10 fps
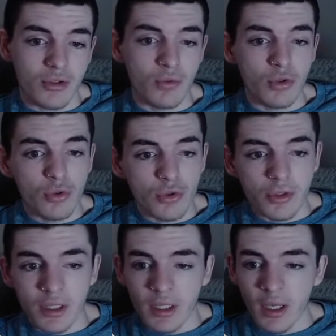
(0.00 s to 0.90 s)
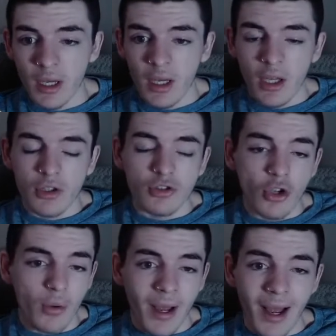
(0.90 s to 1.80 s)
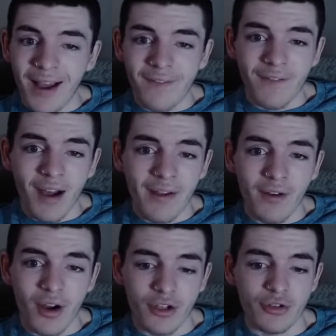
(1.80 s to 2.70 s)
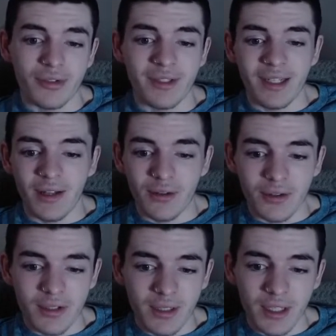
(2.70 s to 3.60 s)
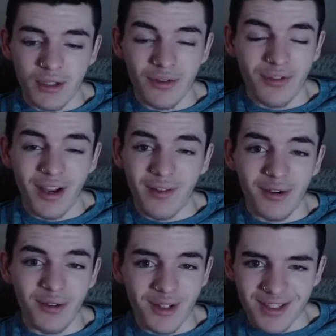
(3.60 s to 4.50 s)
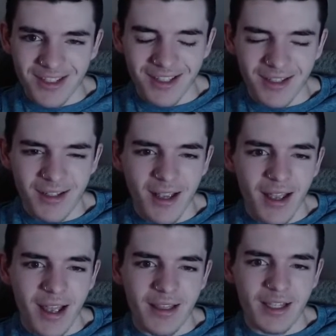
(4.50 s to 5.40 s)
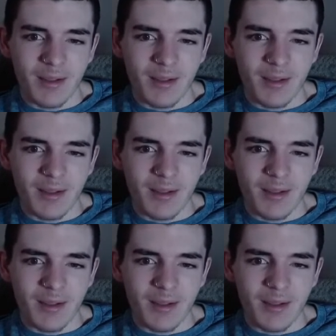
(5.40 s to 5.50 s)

you usually don't have 500 sellers in your 500 listings, and these